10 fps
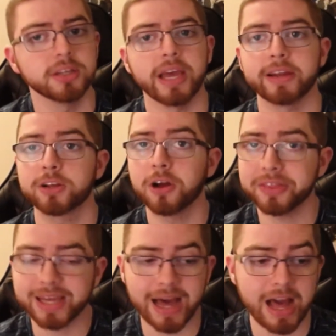Had to call the
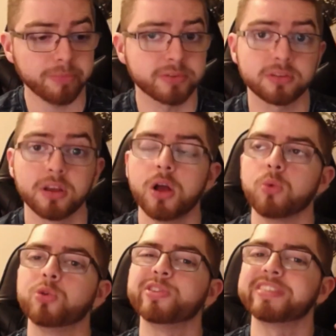cops.
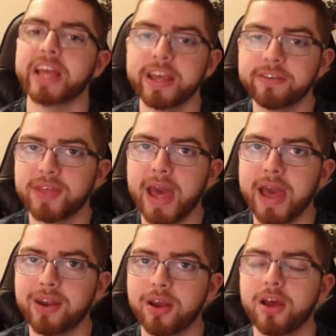We'll save
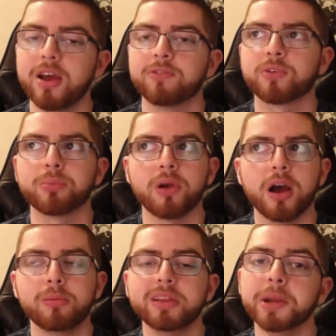that for
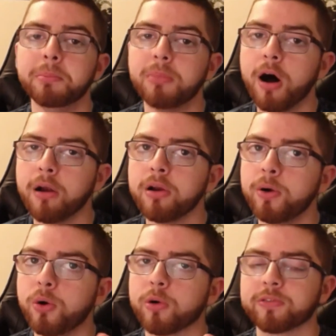probably tomorrow
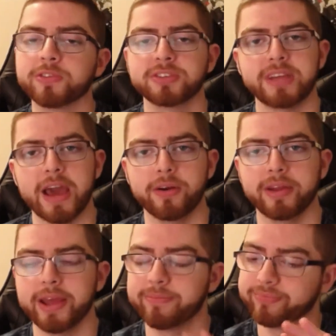or for
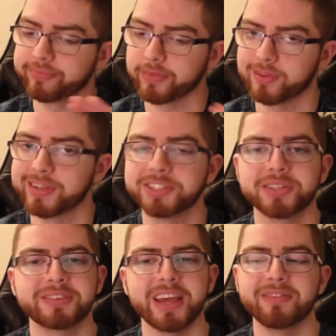Saturday. Let's
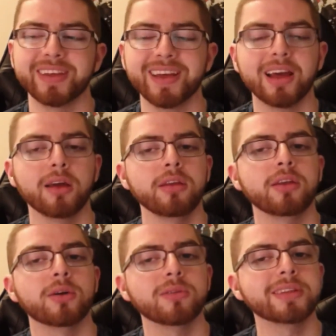just save it.
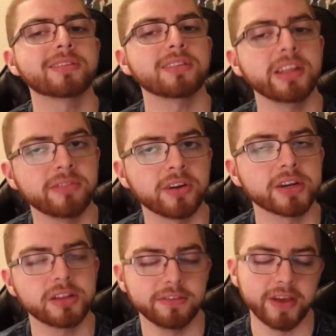Let's leave it on a
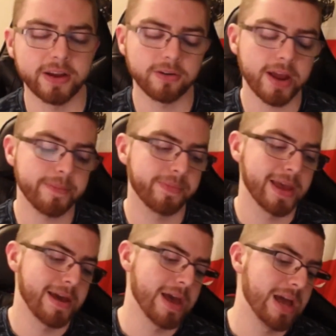cliffhanger, right?
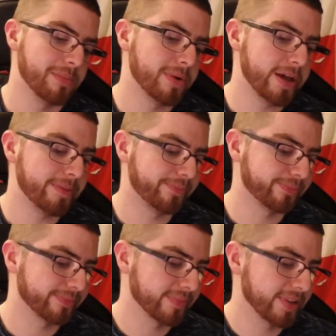But
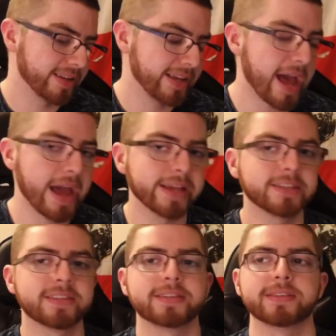
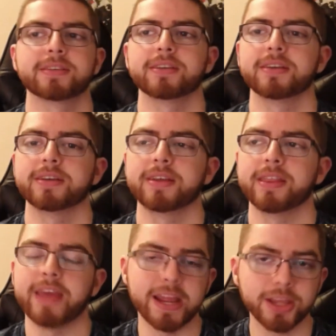guys,
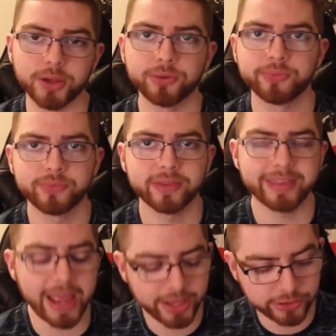thank you.
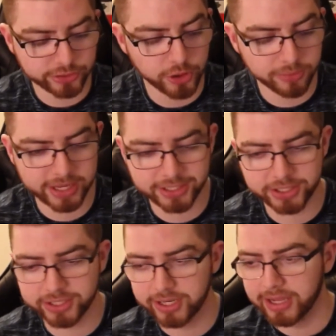Thank you so much.